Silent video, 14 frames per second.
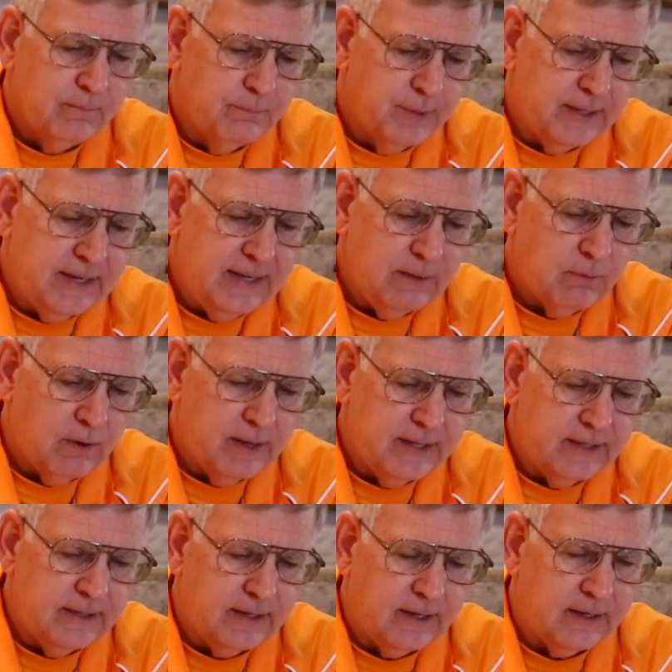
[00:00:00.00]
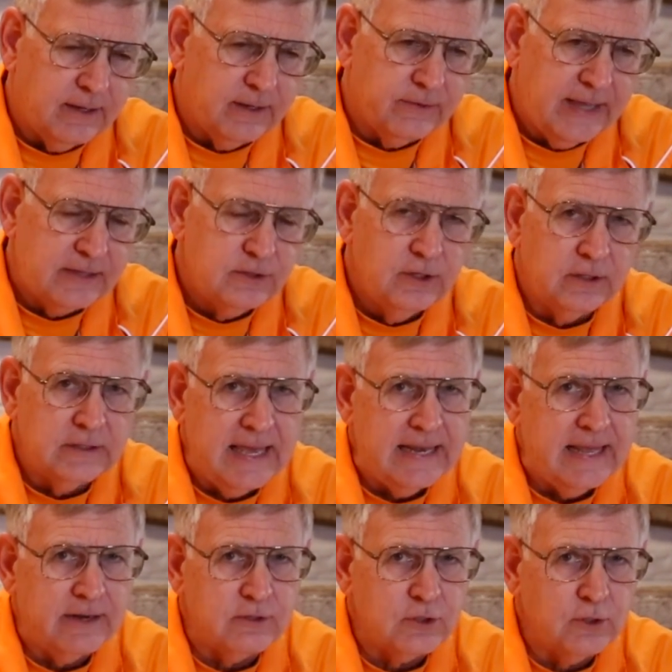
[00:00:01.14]
But anyway, that took Dad
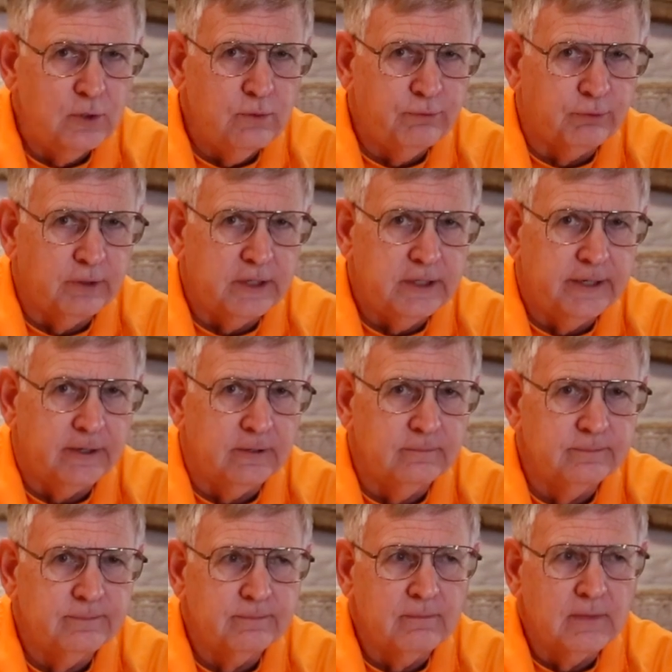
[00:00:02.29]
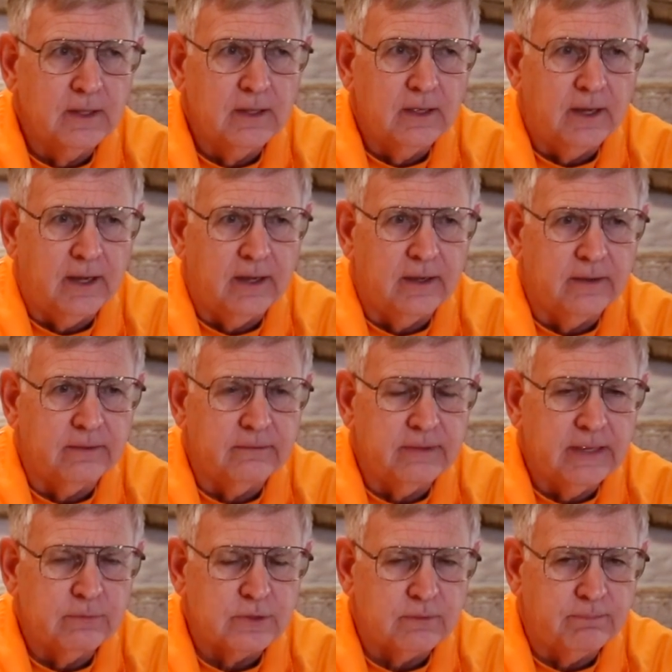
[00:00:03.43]
out of school for a year.
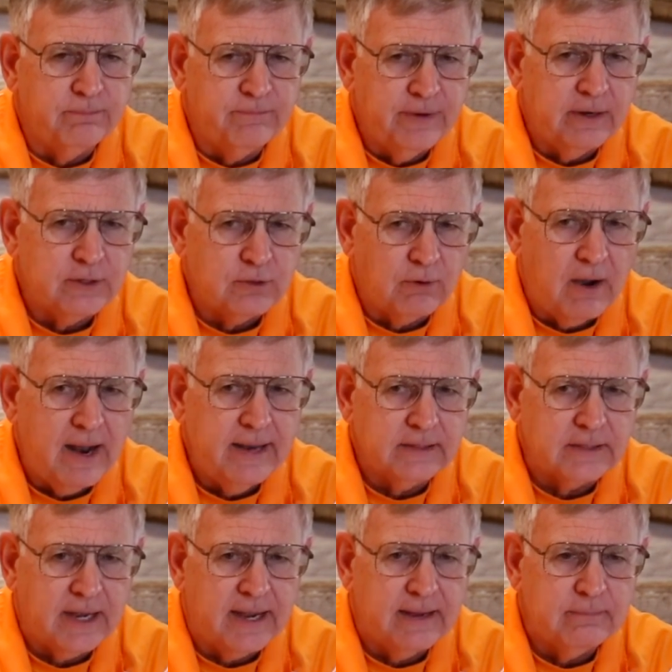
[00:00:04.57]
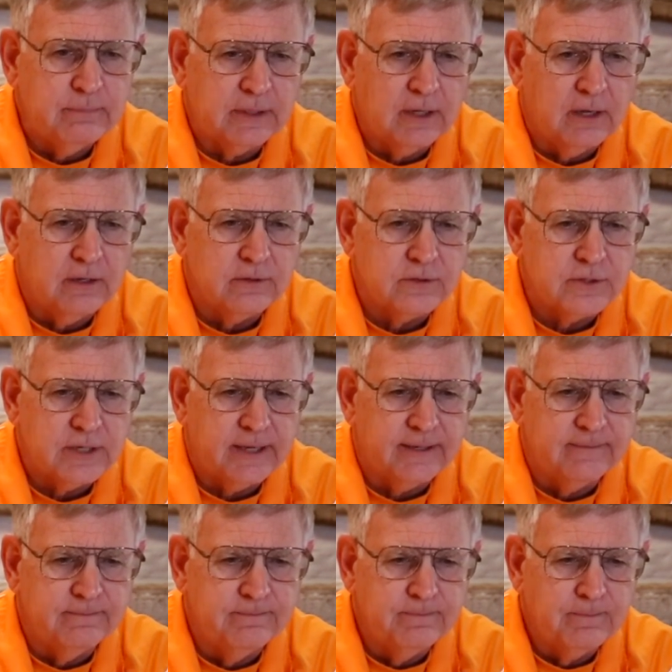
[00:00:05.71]
It was a very trying time because
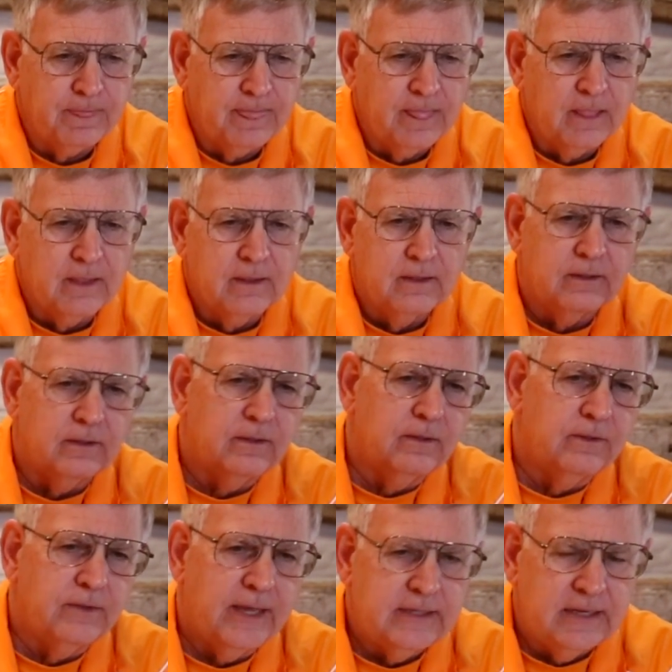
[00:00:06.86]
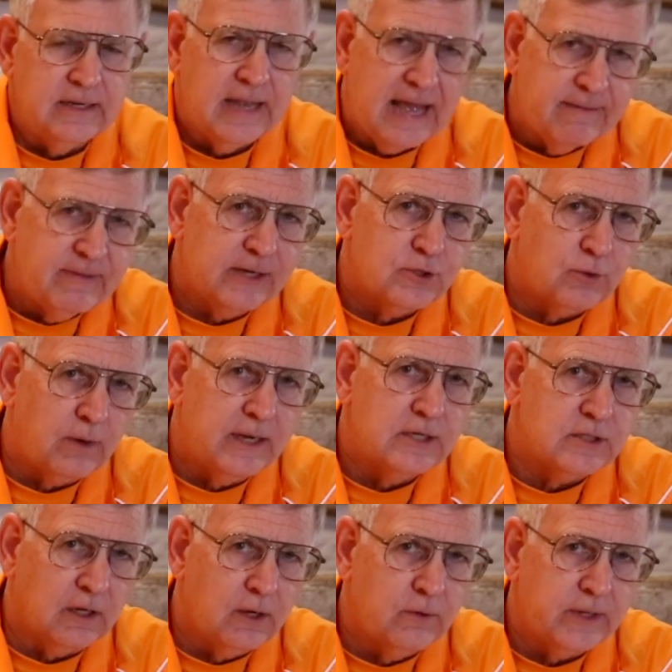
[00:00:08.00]
they didn't have
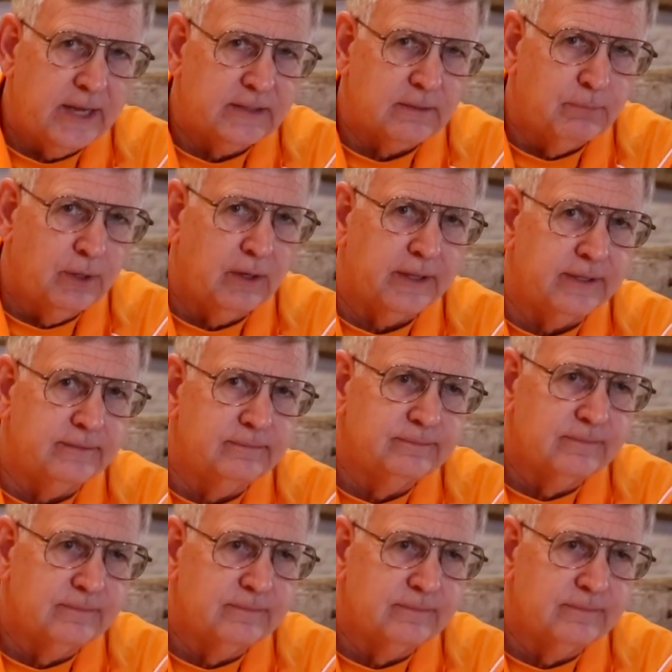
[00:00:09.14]
x-rays to locate the bullet,